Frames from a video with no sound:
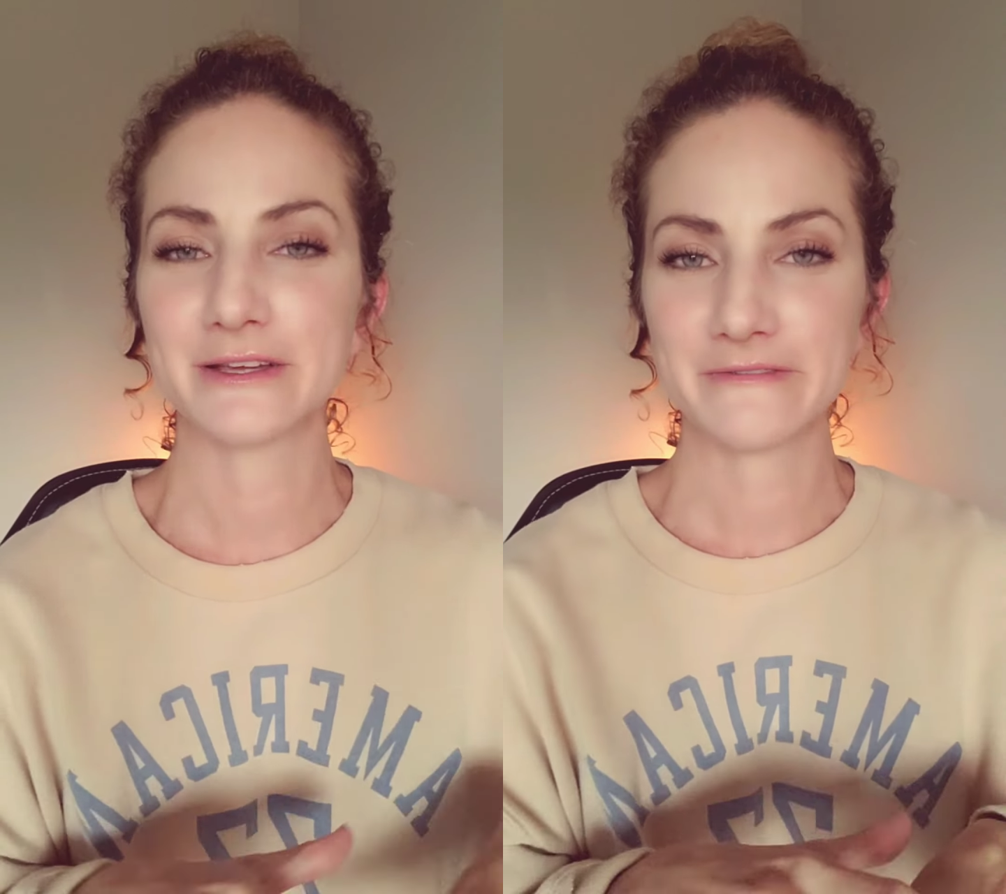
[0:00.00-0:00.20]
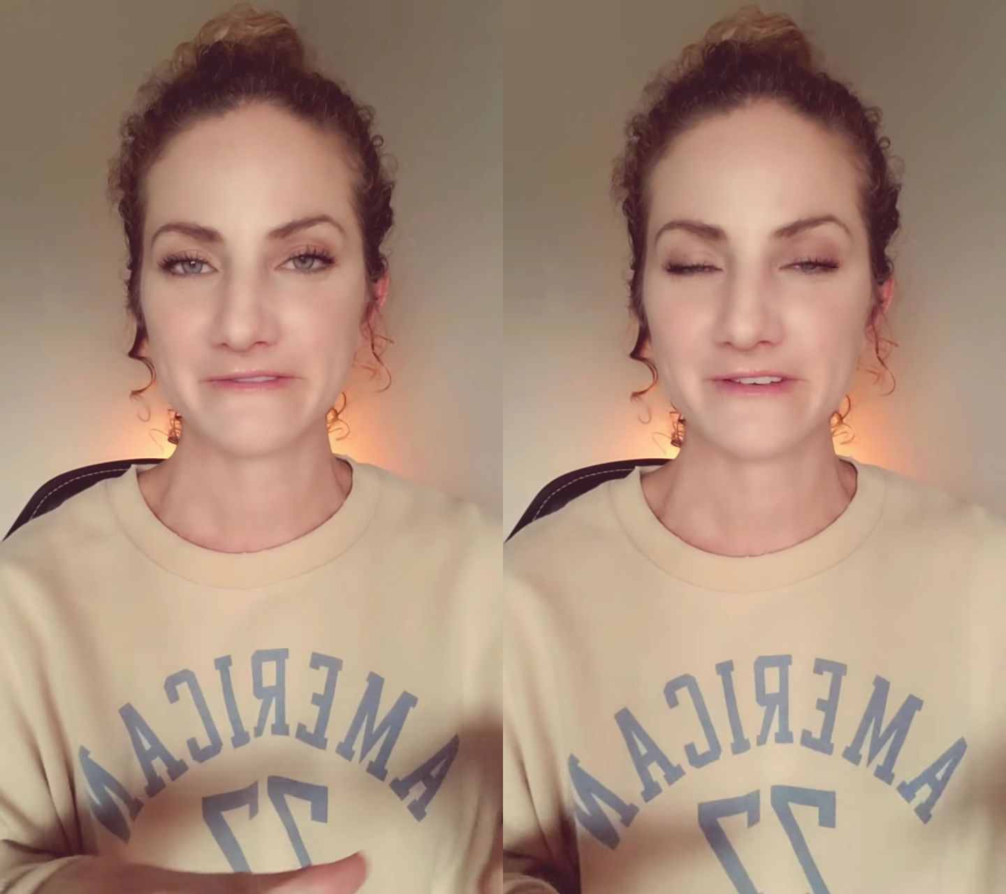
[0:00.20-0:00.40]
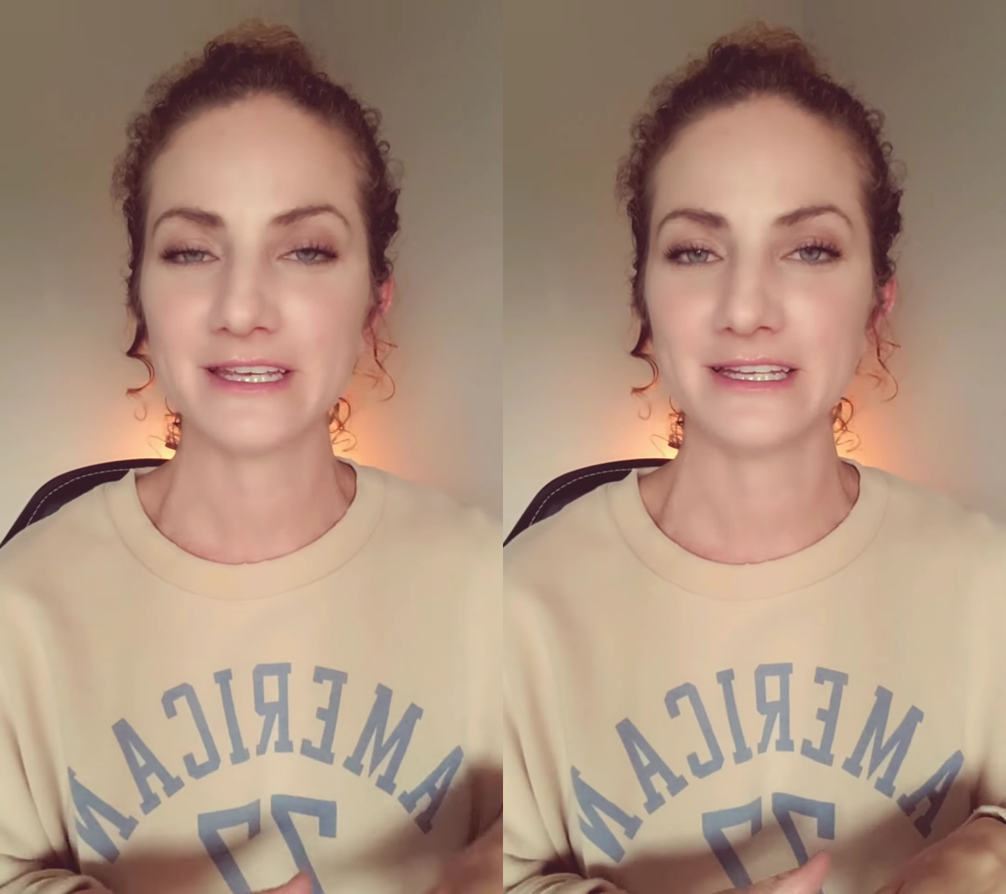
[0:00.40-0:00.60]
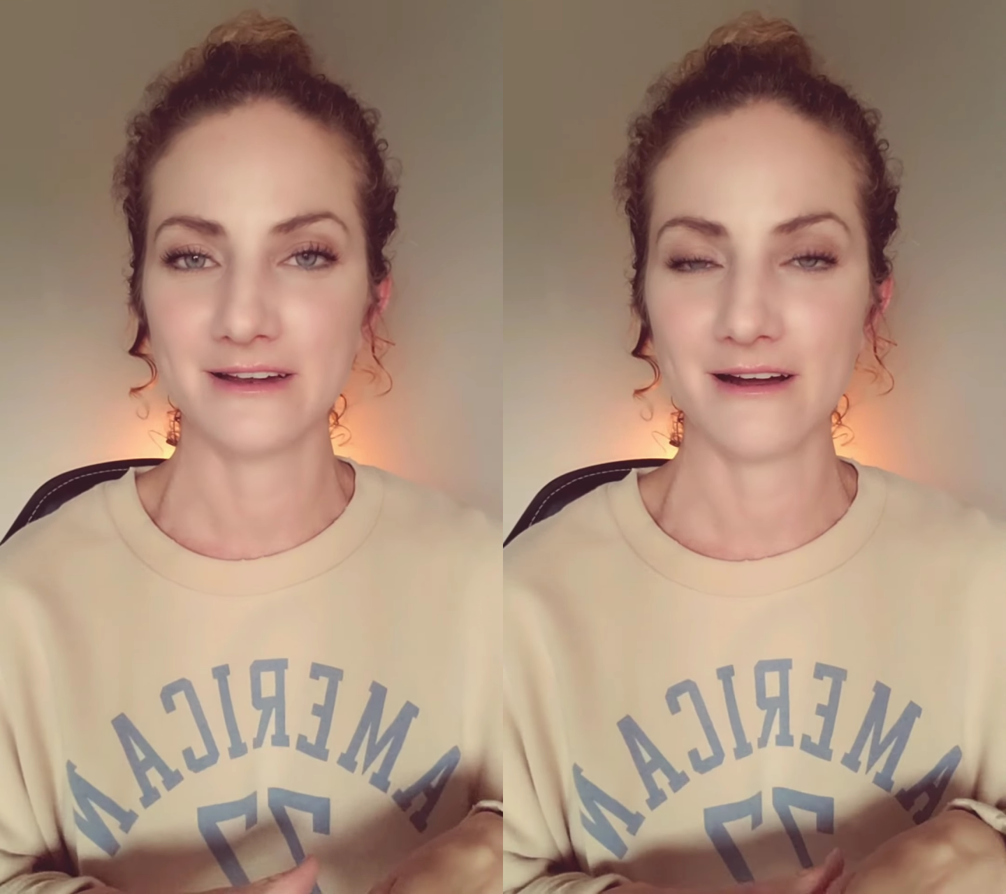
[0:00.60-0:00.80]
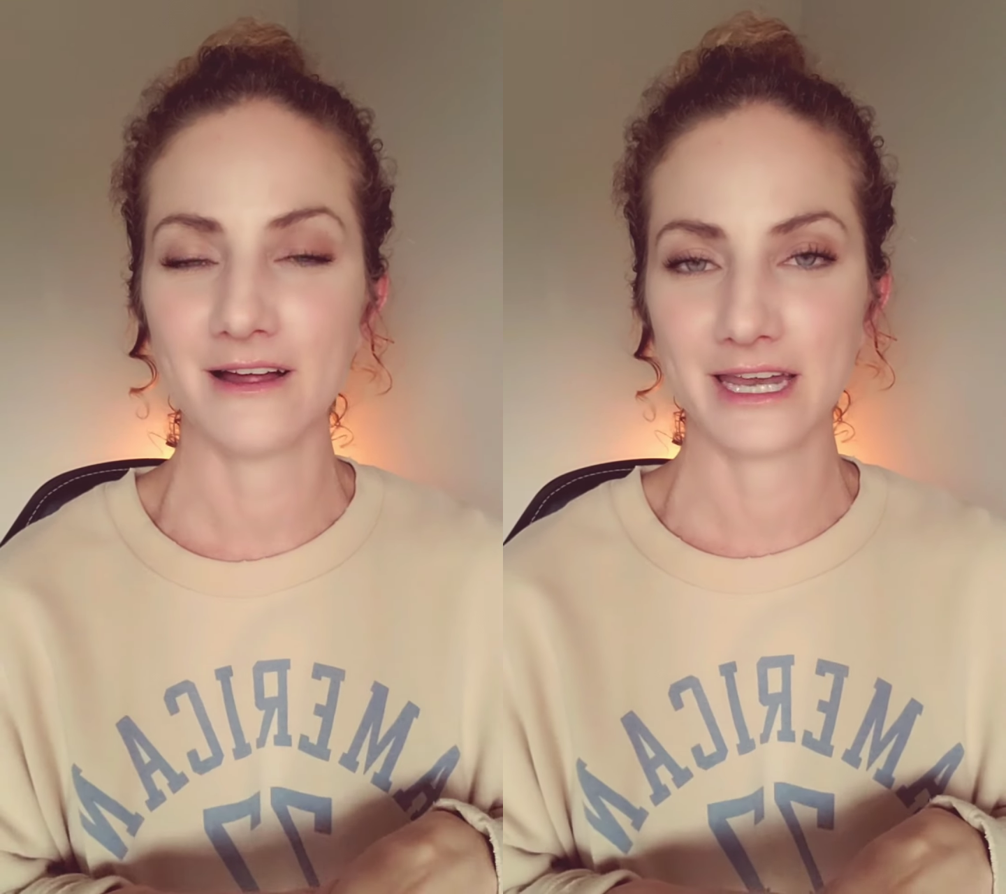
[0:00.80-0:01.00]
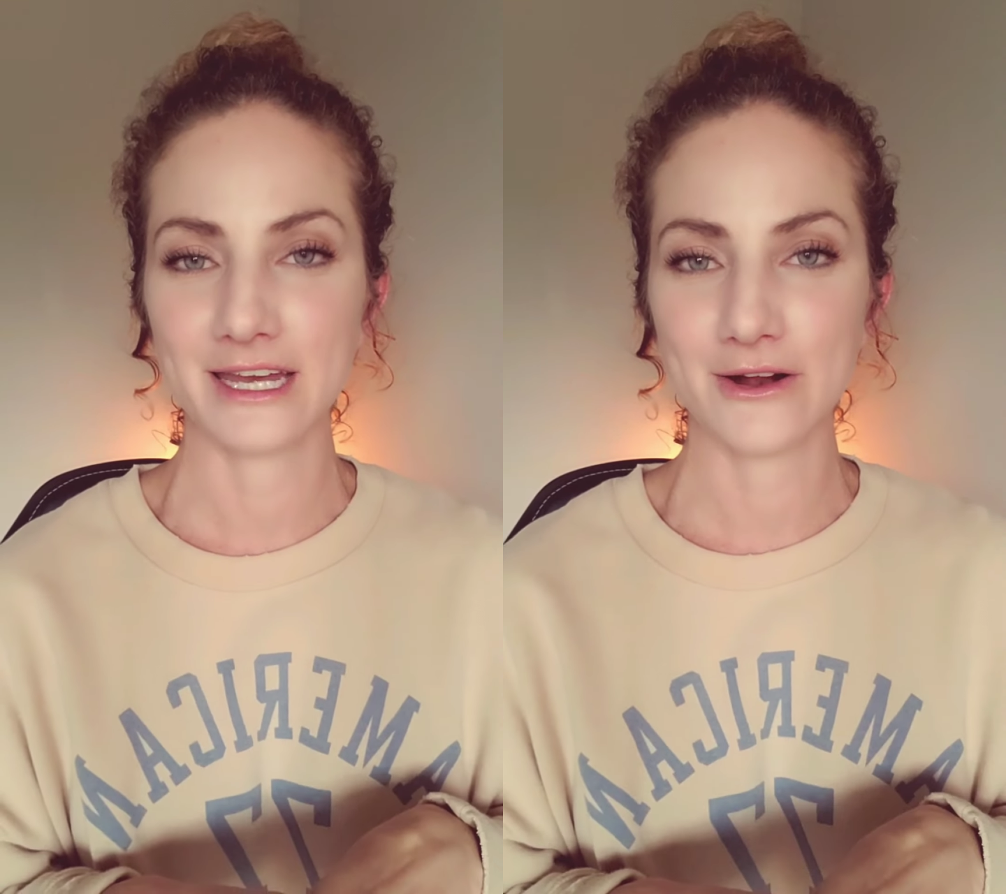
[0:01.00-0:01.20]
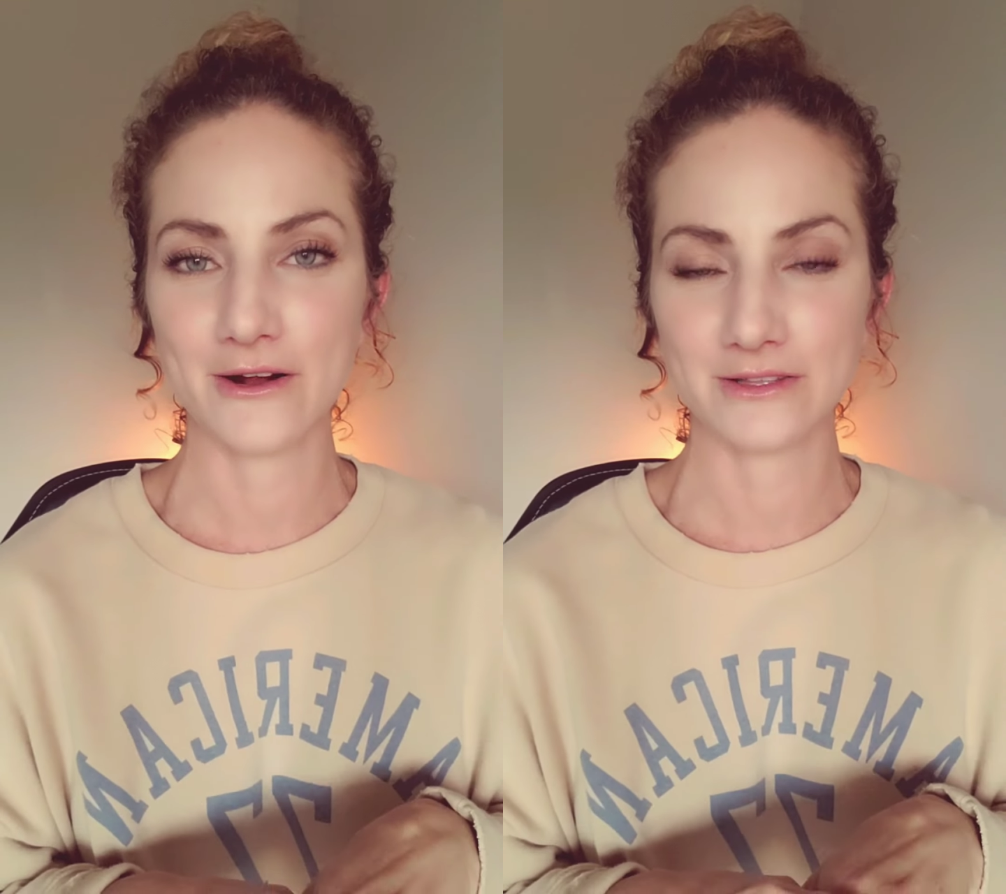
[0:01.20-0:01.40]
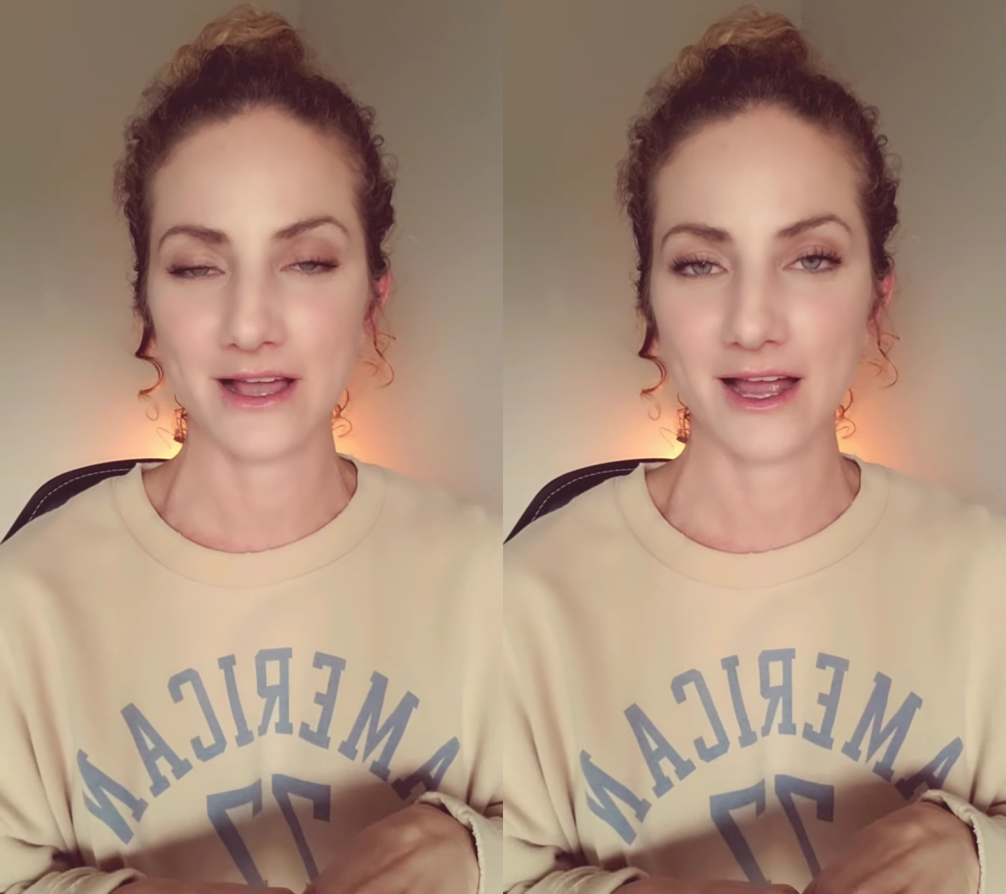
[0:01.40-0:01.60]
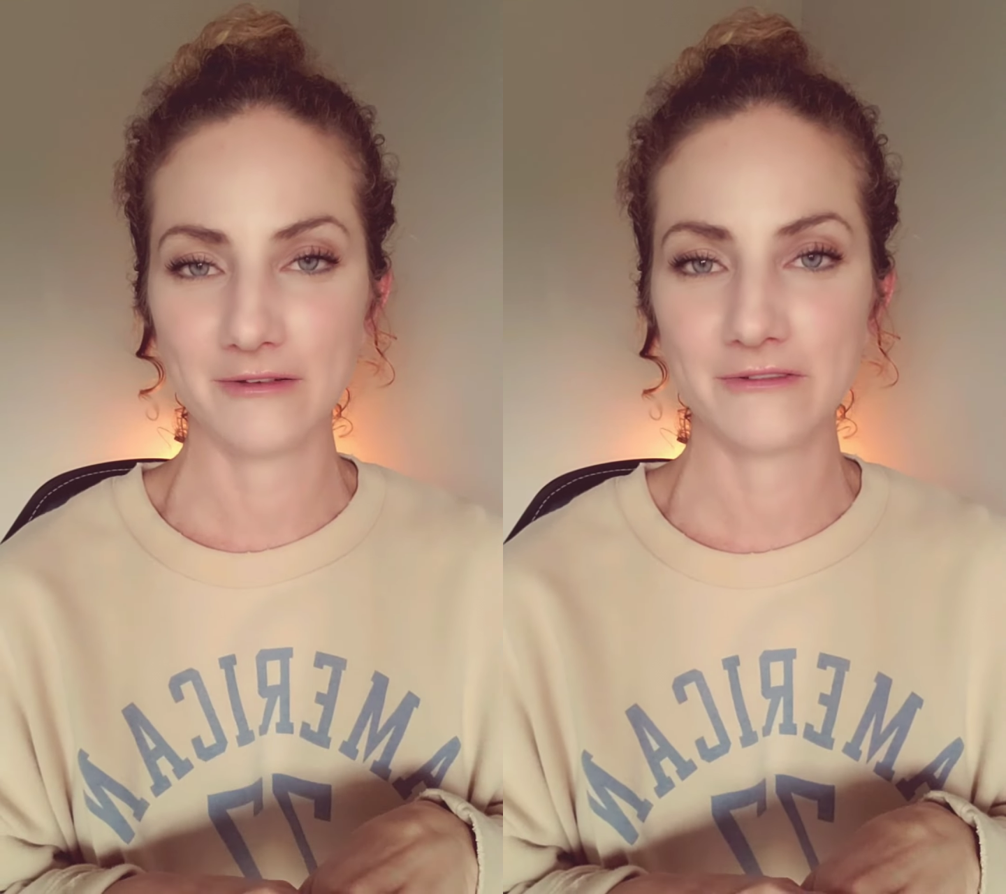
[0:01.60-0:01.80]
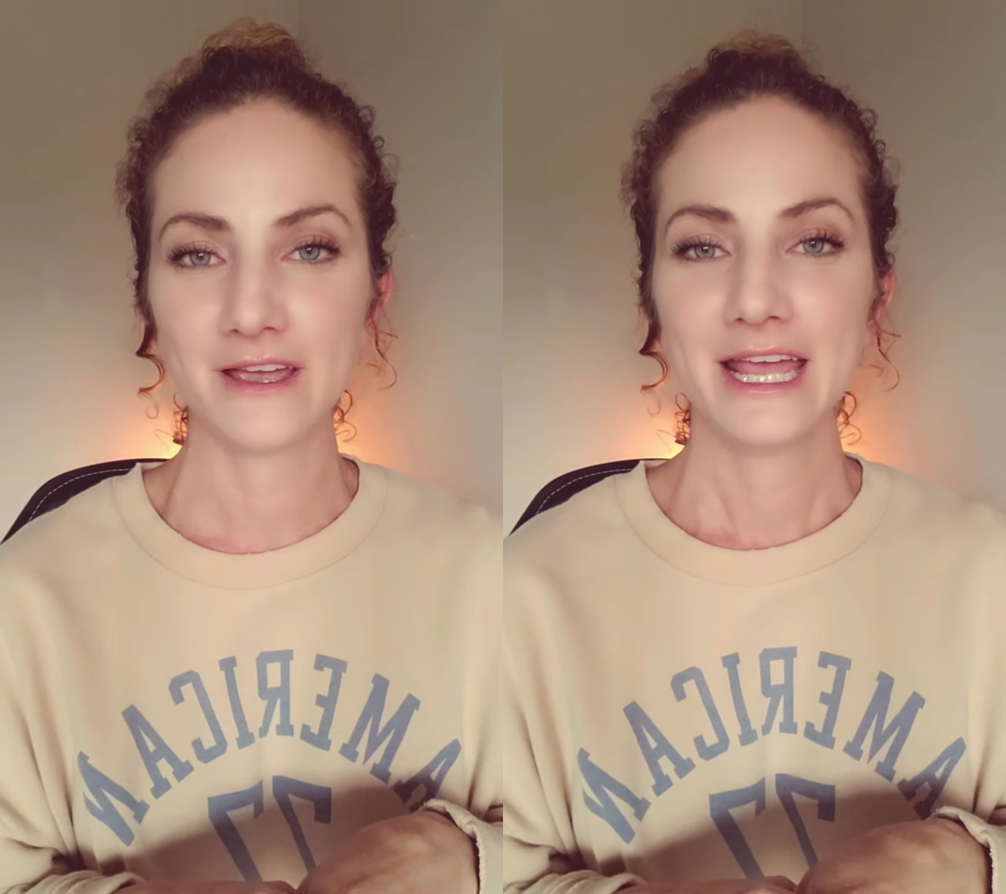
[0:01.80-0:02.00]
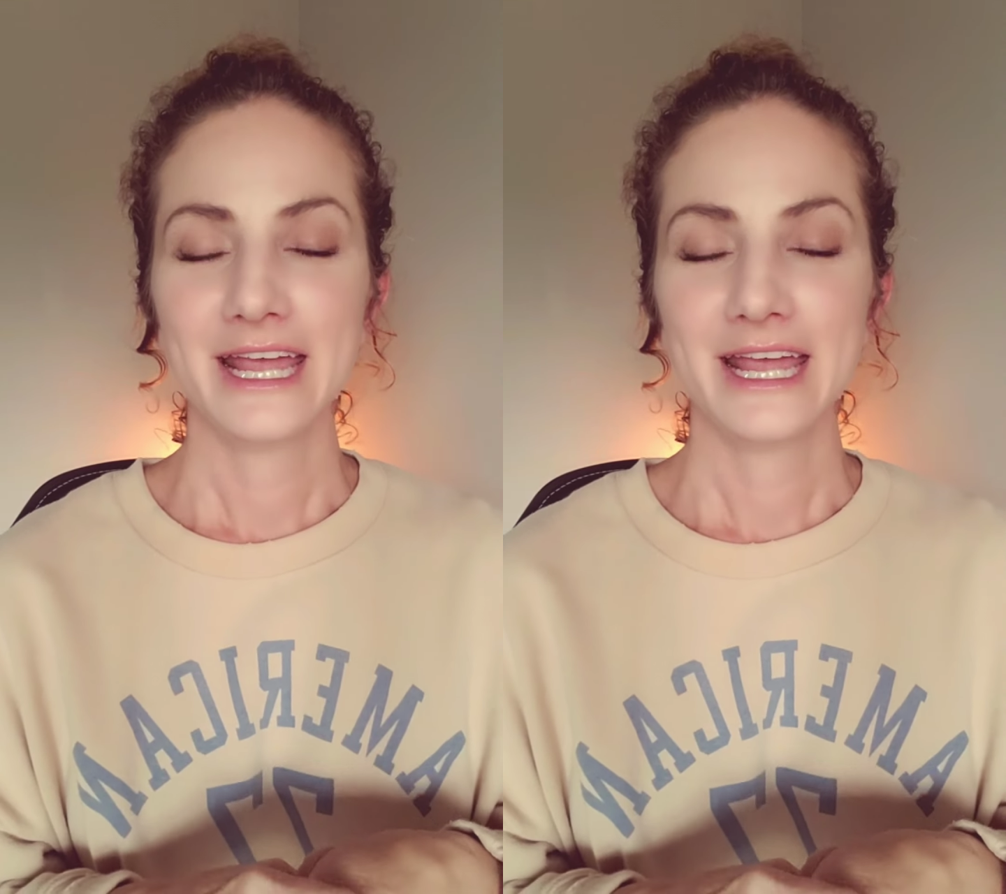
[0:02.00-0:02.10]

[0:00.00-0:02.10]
to feed on in our life.